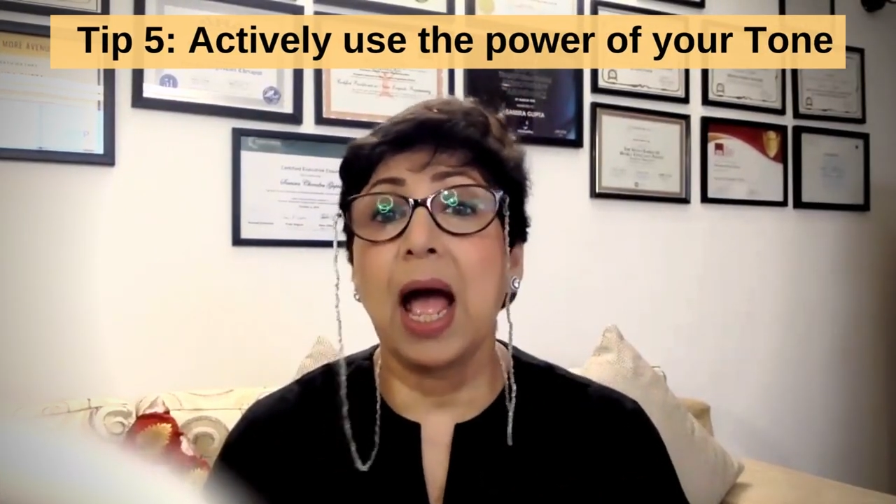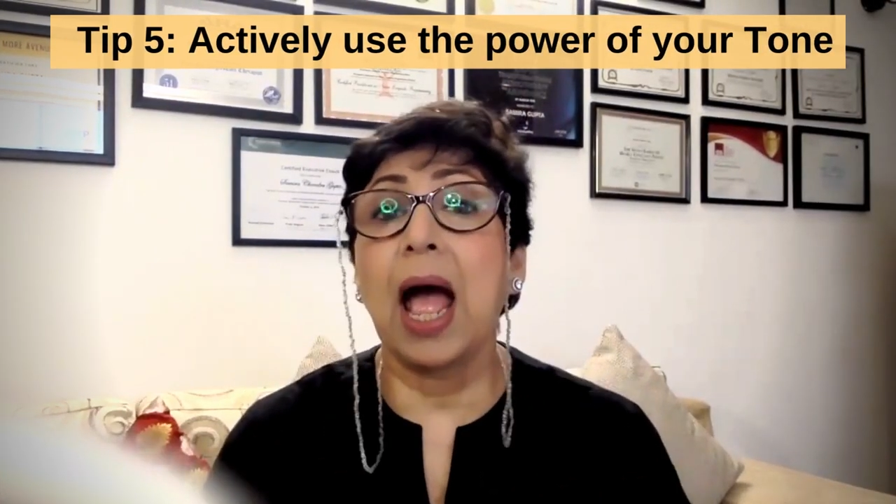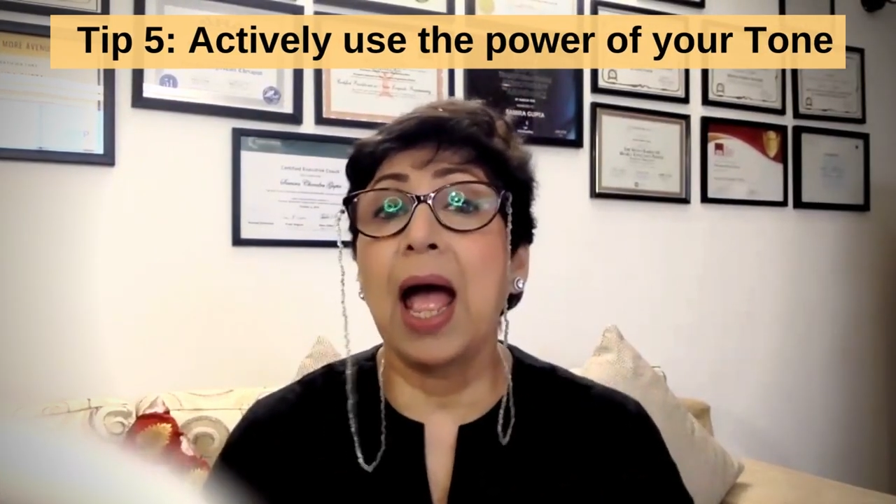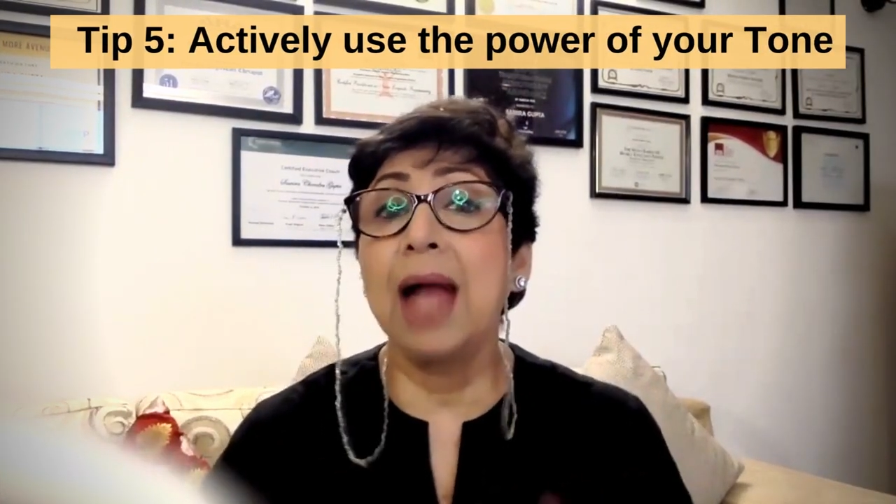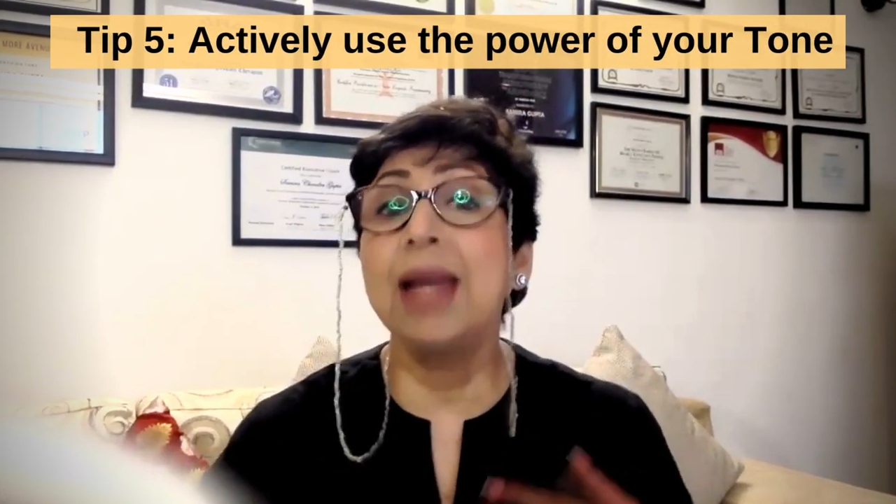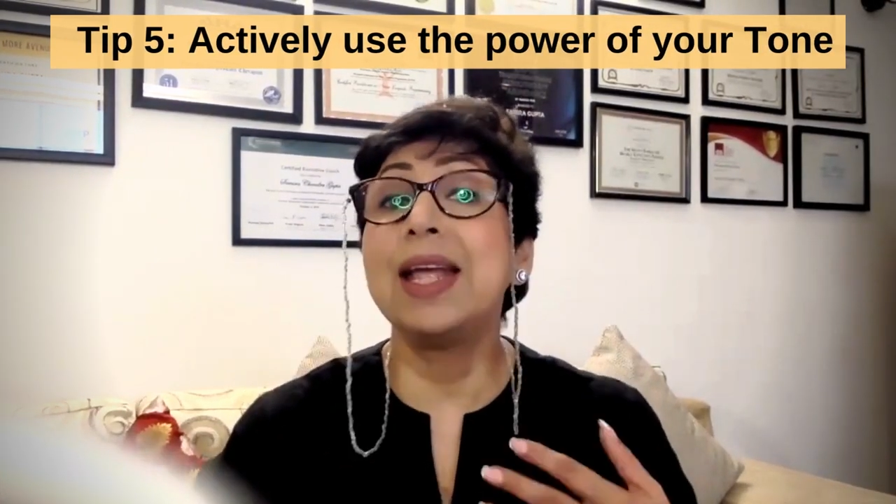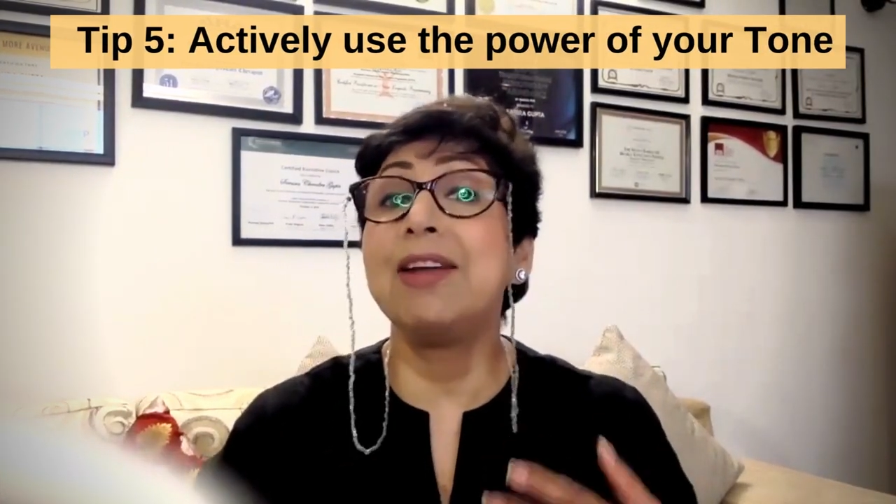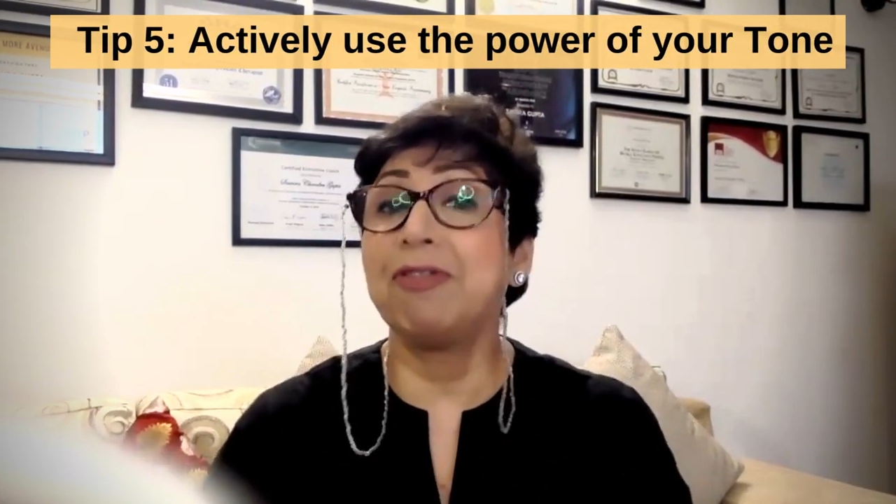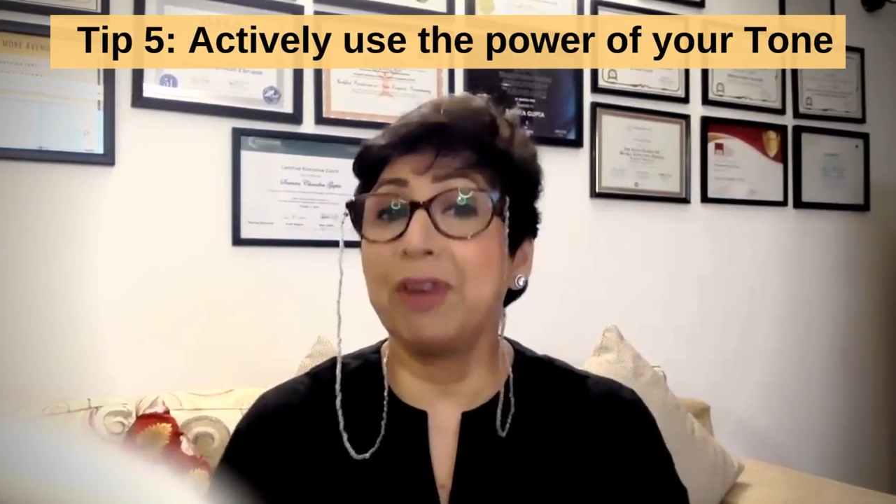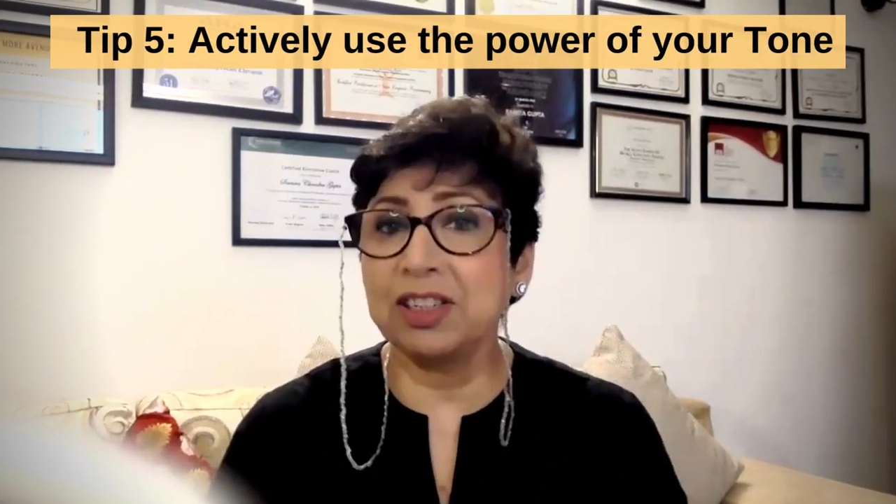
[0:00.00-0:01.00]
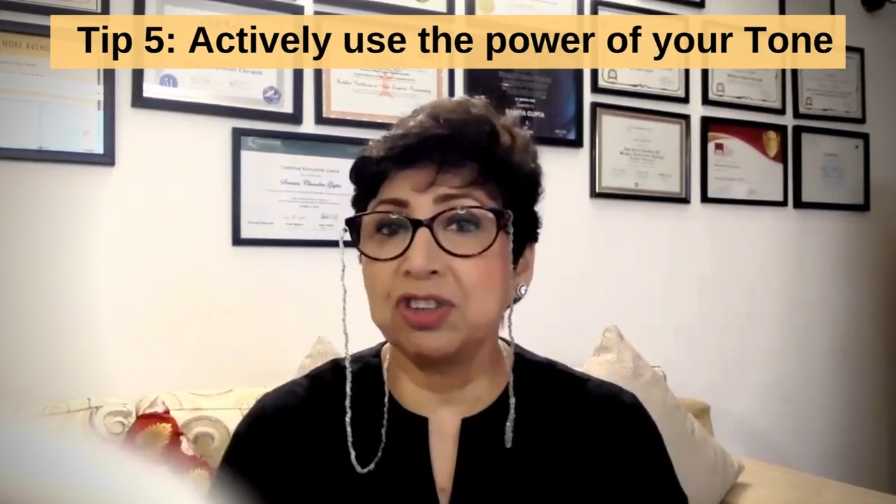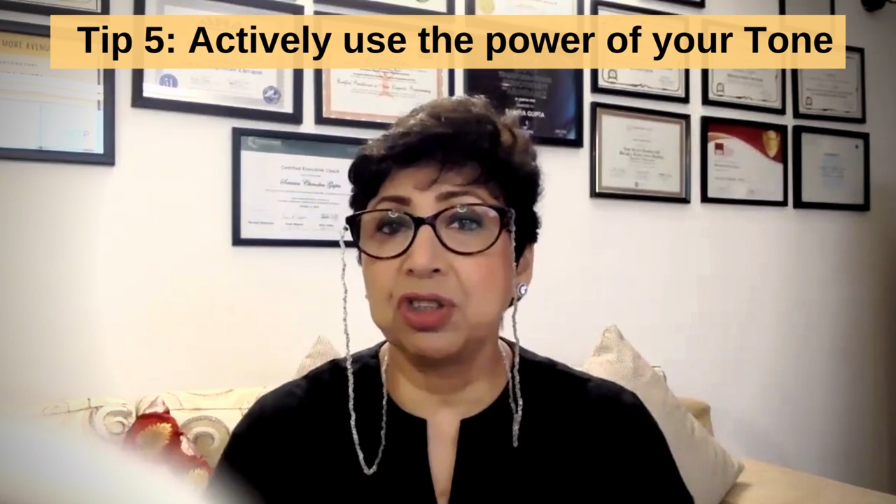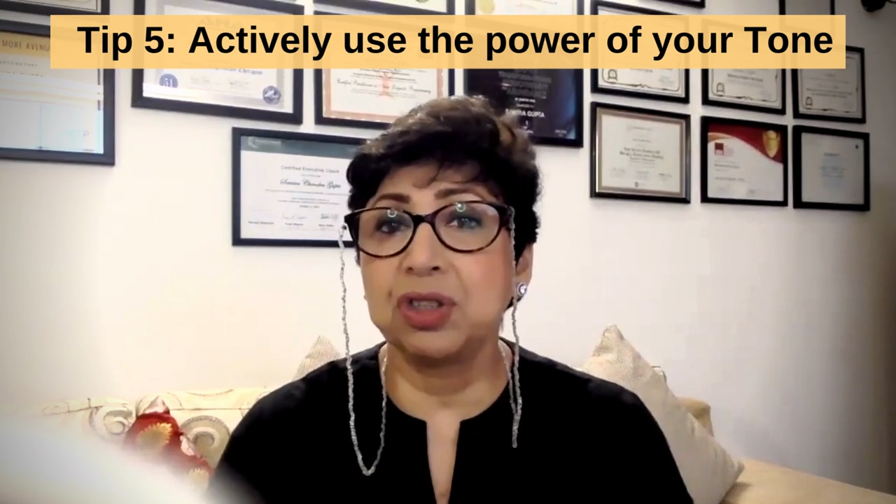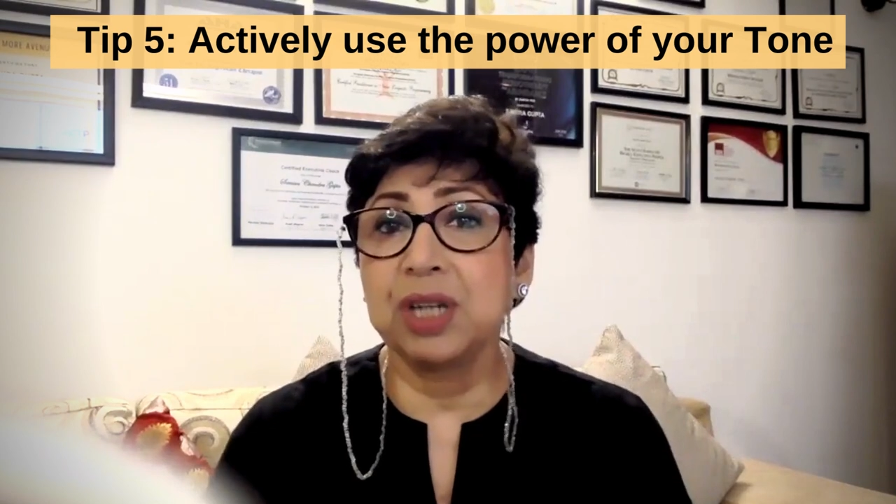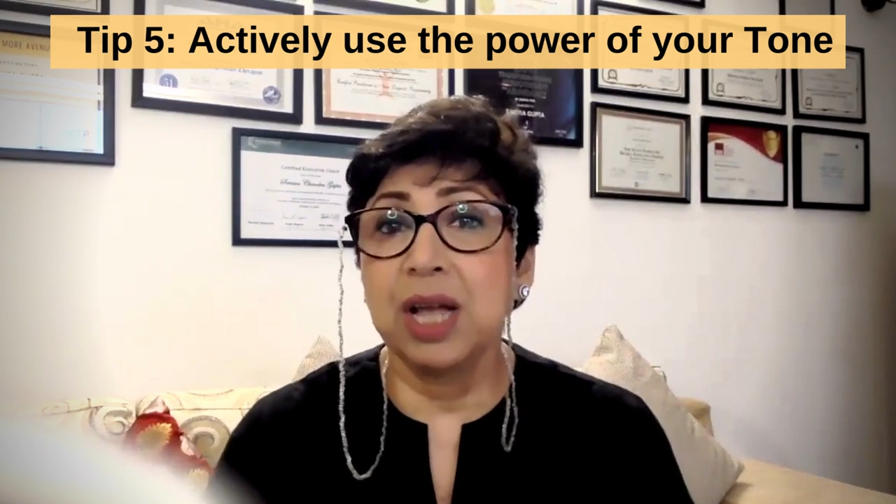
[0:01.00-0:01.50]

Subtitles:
and inflection,